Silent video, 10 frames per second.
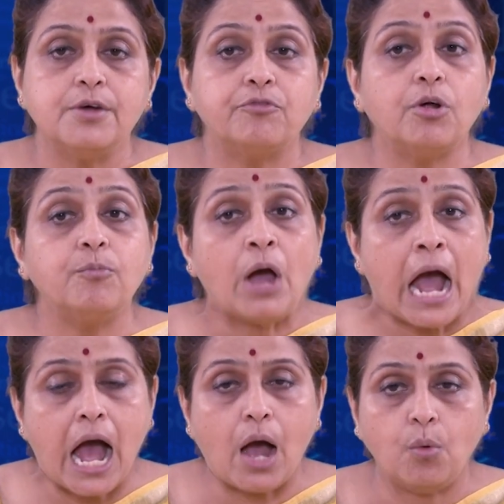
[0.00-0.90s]
from
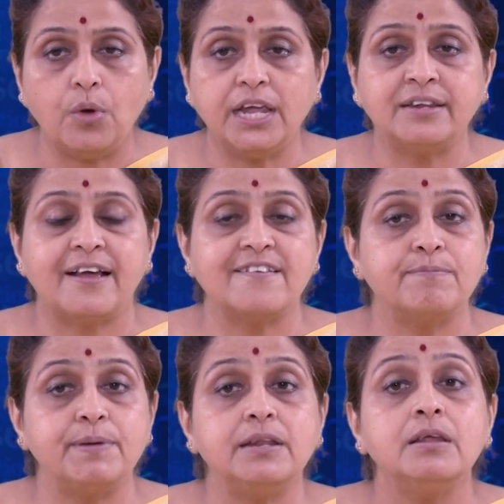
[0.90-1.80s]
how it has
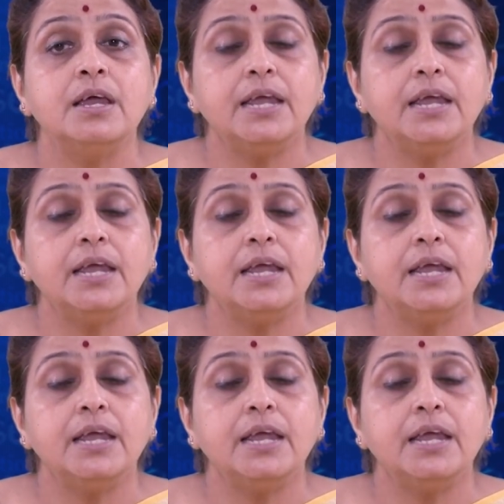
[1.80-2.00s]
been